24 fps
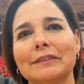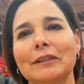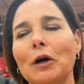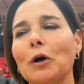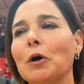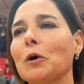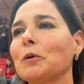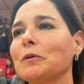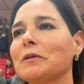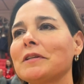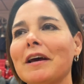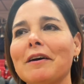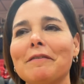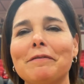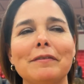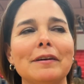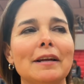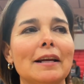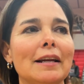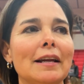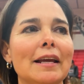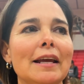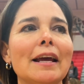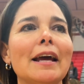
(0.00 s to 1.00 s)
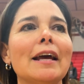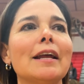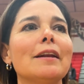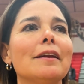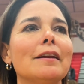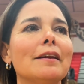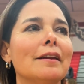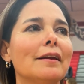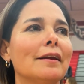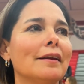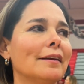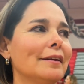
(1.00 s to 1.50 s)
Oh, definitely. And
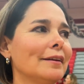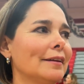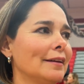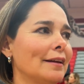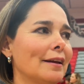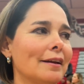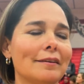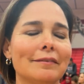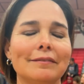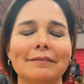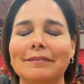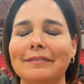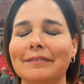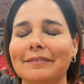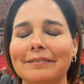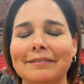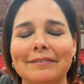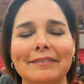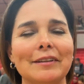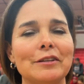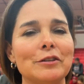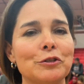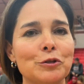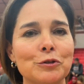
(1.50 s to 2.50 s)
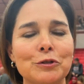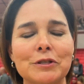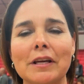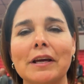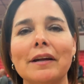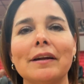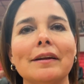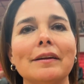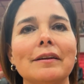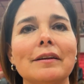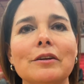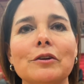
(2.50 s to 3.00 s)
you said
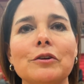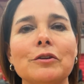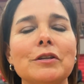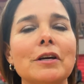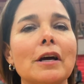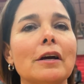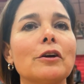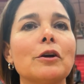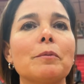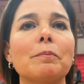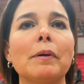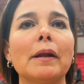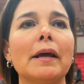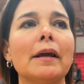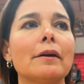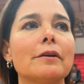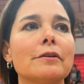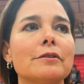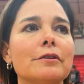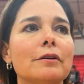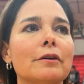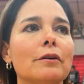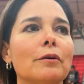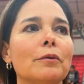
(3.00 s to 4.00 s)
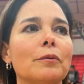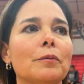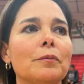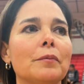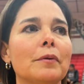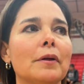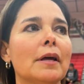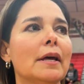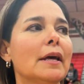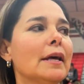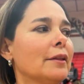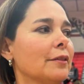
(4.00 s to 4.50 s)
it, younger players,
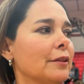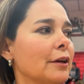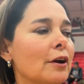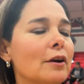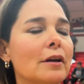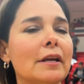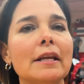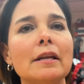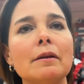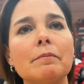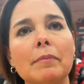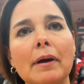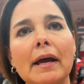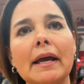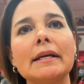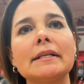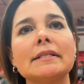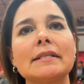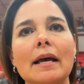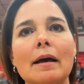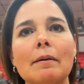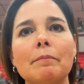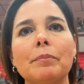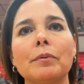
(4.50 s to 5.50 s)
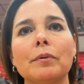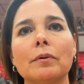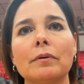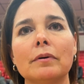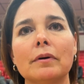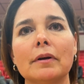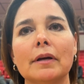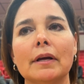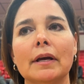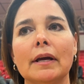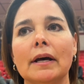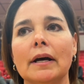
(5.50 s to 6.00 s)
they're leading by example.
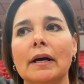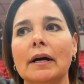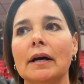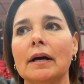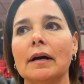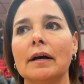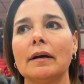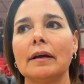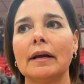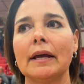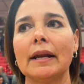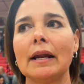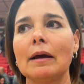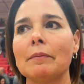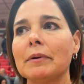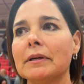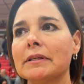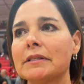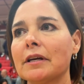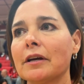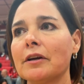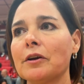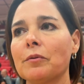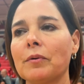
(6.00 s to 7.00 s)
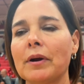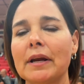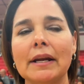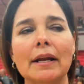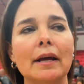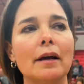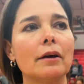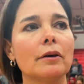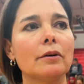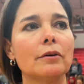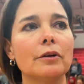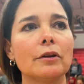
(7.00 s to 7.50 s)
And I'm going to tell you right
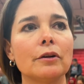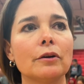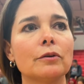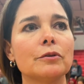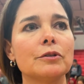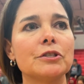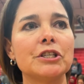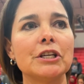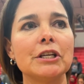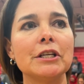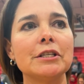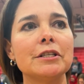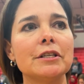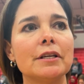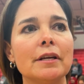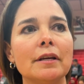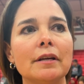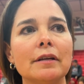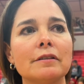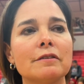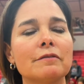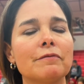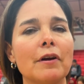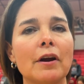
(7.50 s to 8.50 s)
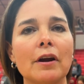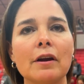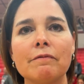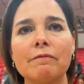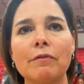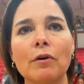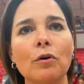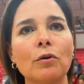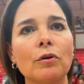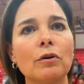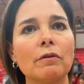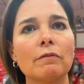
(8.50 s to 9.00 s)
now, Gigi is very
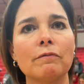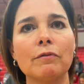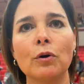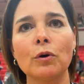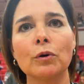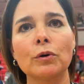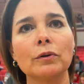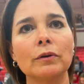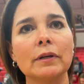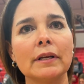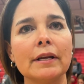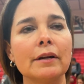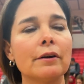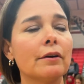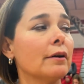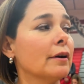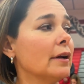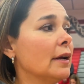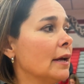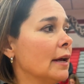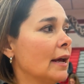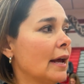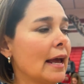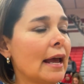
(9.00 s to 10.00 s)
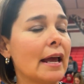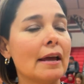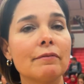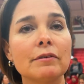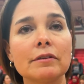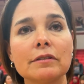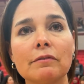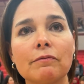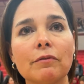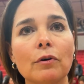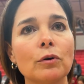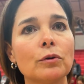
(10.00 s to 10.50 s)
vocal leader.
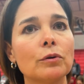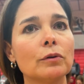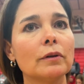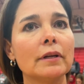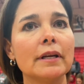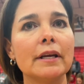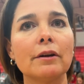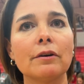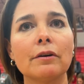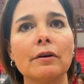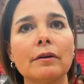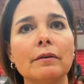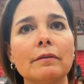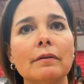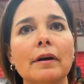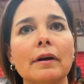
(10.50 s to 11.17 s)
Ava's a vocal leader.